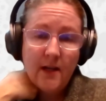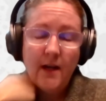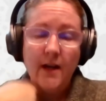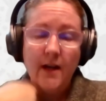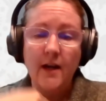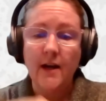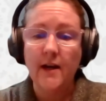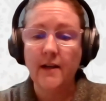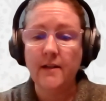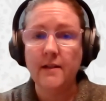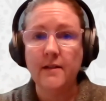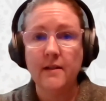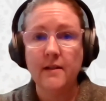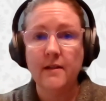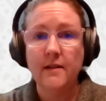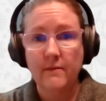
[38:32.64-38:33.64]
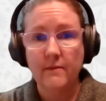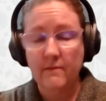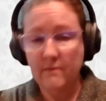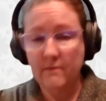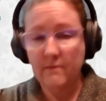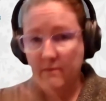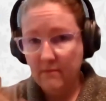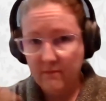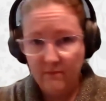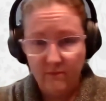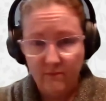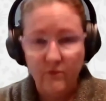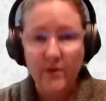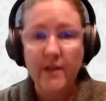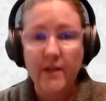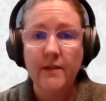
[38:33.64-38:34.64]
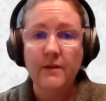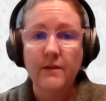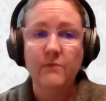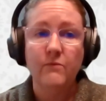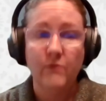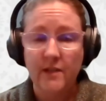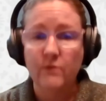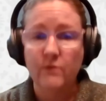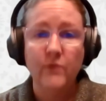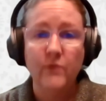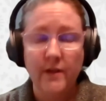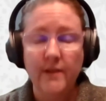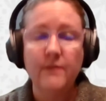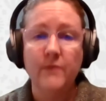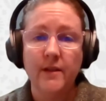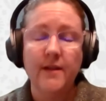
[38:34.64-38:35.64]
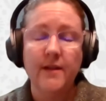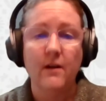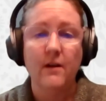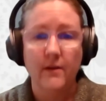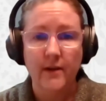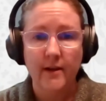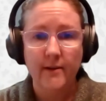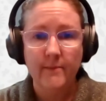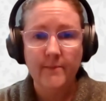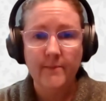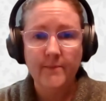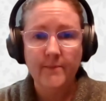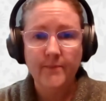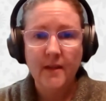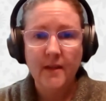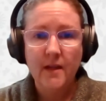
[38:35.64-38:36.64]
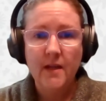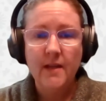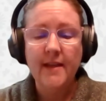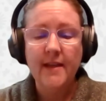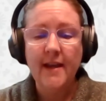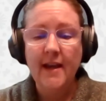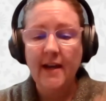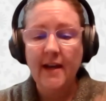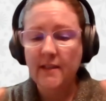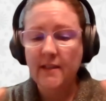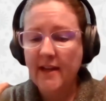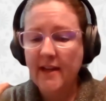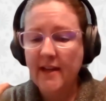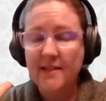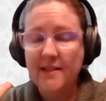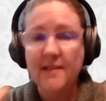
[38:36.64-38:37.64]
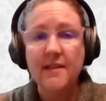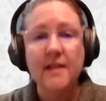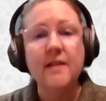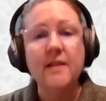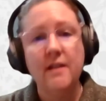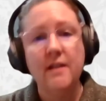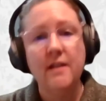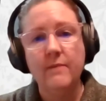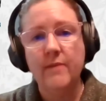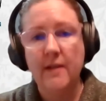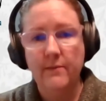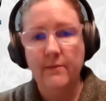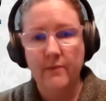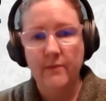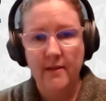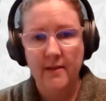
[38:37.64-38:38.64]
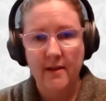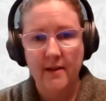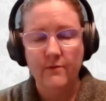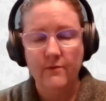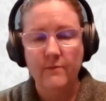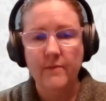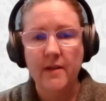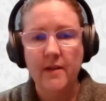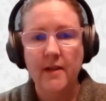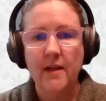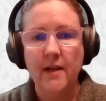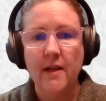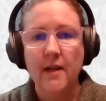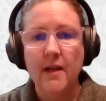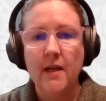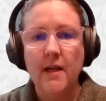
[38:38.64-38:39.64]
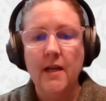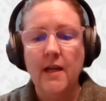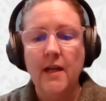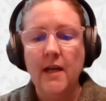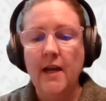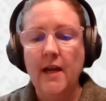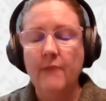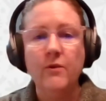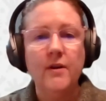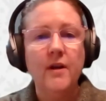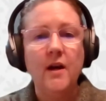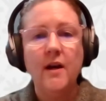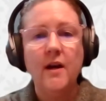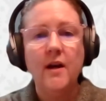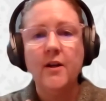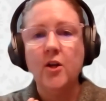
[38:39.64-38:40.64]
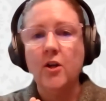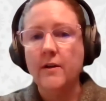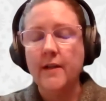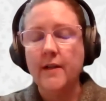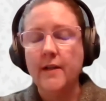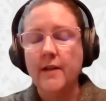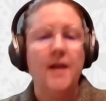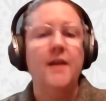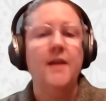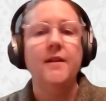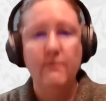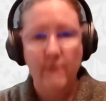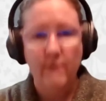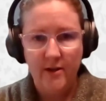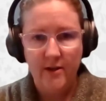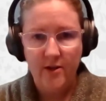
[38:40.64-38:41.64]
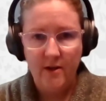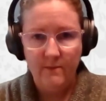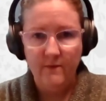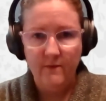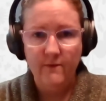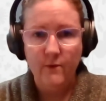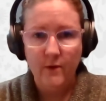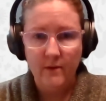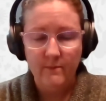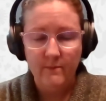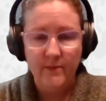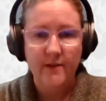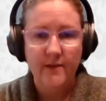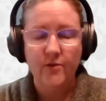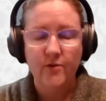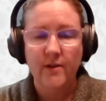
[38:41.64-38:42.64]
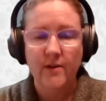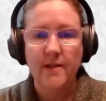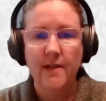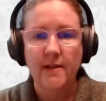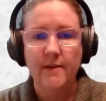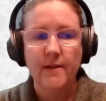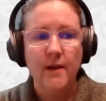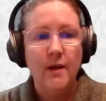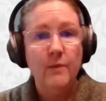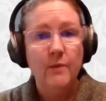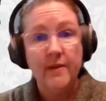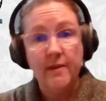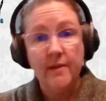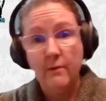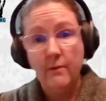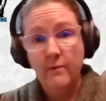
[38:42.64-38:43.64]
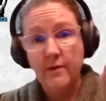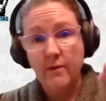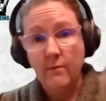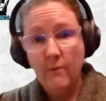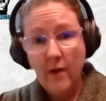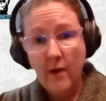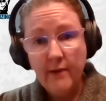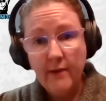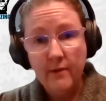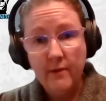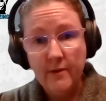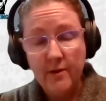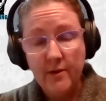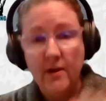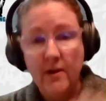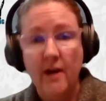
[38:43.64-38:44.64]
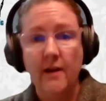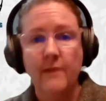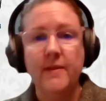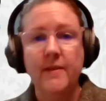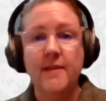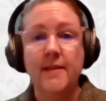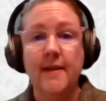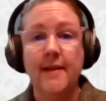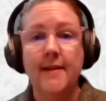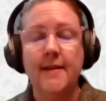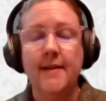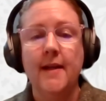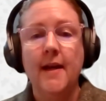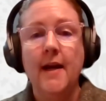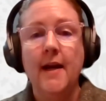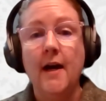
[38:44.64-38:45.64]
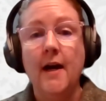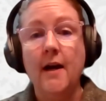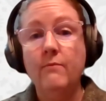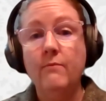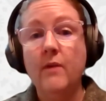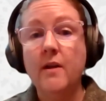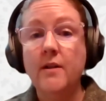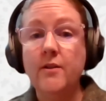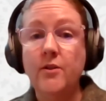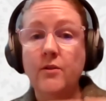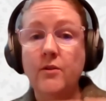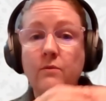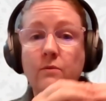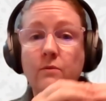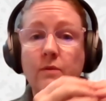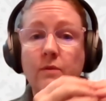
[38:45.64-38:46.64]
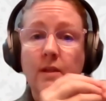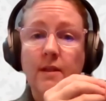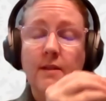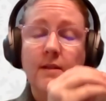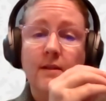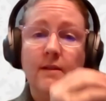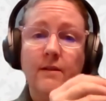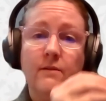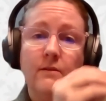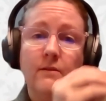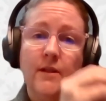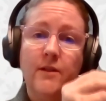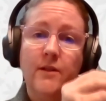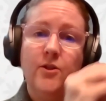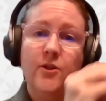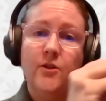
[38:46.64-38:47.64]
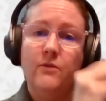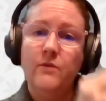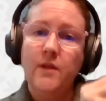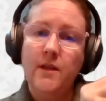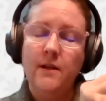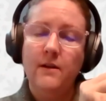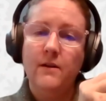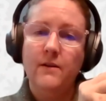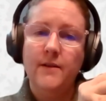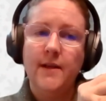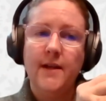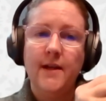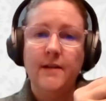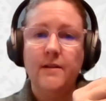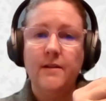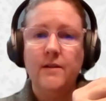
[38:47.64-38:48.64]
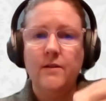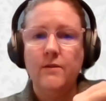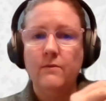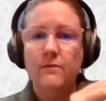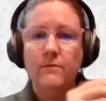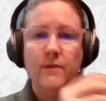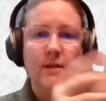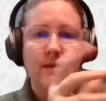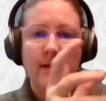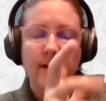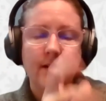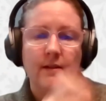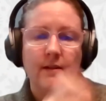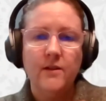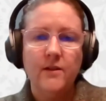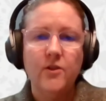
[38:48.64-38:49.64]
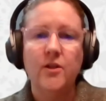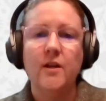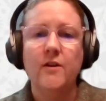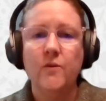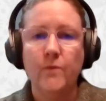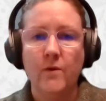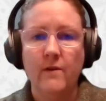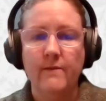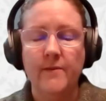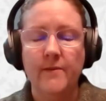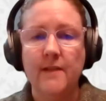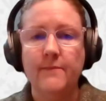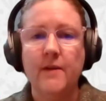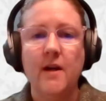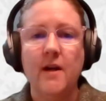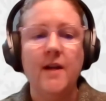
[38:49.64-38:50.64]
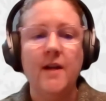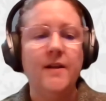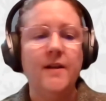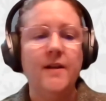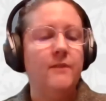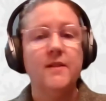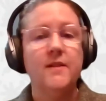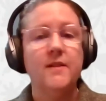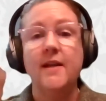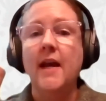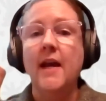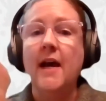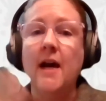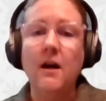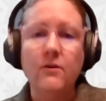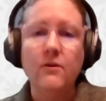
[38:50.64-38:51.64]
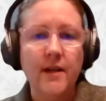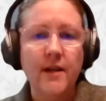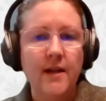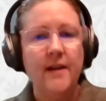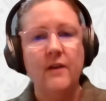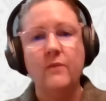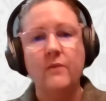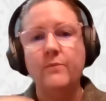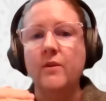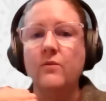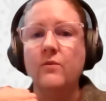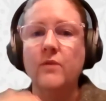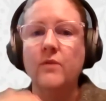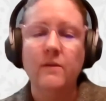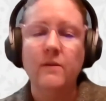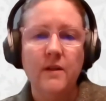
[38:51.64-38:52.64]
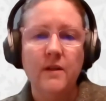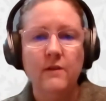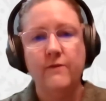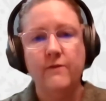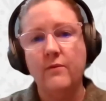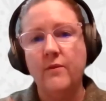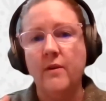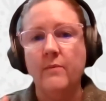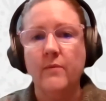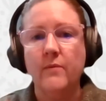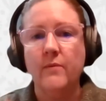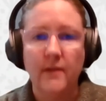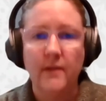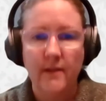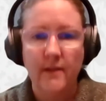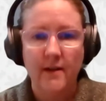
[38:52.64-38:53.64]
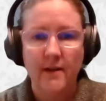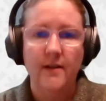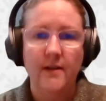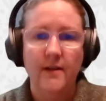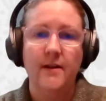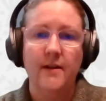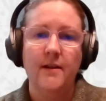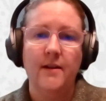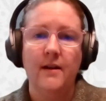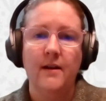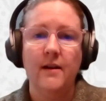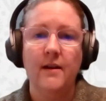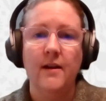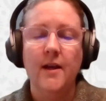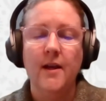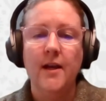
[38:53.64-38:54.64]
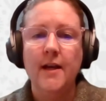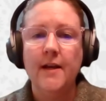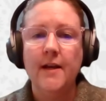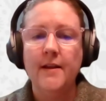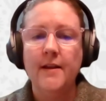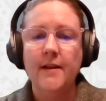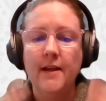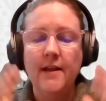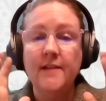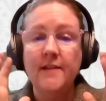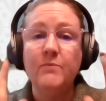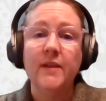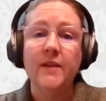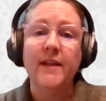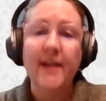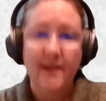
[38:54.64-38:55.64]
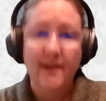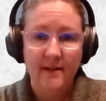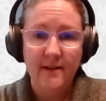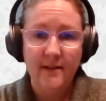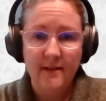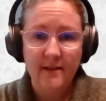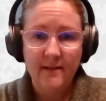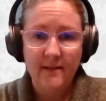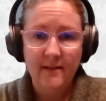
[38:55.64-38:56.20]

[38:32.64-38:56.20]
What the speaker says: and really hurting. They had like 60 people at this high school meeting and were not heard in any way, shape, or form by the trustees. But there was a white woman who got up and said, I want to do this little issue here that had to do with like an exchange program of some kind. And it was like, how can I help you? Give me your phone number, yada, yada, yada. It is blatant,